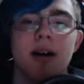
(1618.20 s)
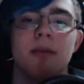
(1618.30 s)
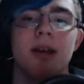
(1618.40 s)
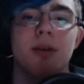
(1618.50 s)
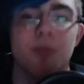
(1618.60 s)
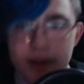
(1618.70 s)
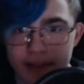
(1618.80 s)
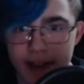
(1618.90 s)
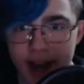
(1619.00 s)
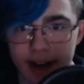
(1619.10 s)
And with
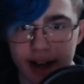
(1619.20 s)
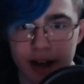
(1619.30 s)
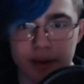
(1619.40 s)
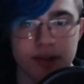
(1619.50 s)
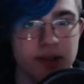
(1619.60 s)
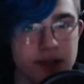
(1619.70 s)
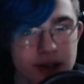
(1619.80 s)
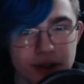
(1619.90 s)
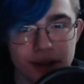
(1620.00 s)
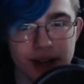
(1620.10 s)
that, I will see
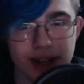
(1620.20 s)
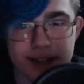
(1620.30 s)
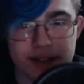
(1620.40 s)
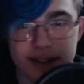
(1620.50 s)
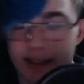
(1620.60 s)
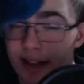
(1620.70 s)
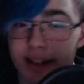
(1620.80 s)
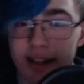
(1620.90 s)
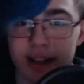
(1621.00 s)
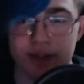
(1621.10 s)
all you guys in the next